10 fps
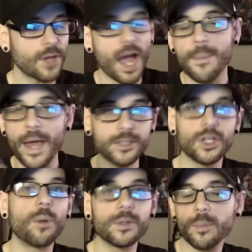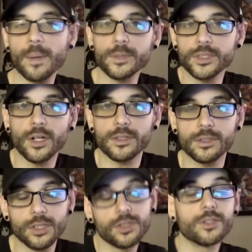I'm actually hoping to be able to
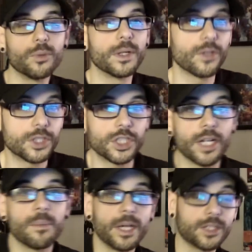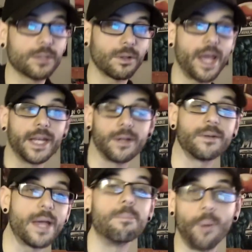start to start doing legitimate, like,
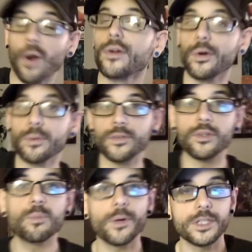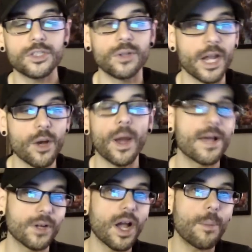embargoed reviews pretty soon. I know I
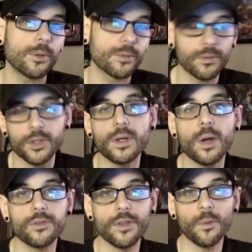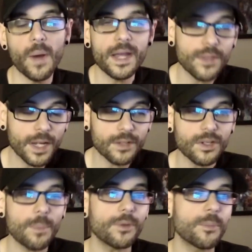have a couple of review codes on the way in the next
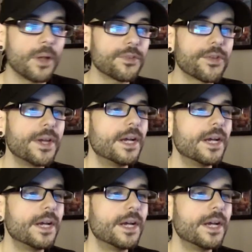couple of months.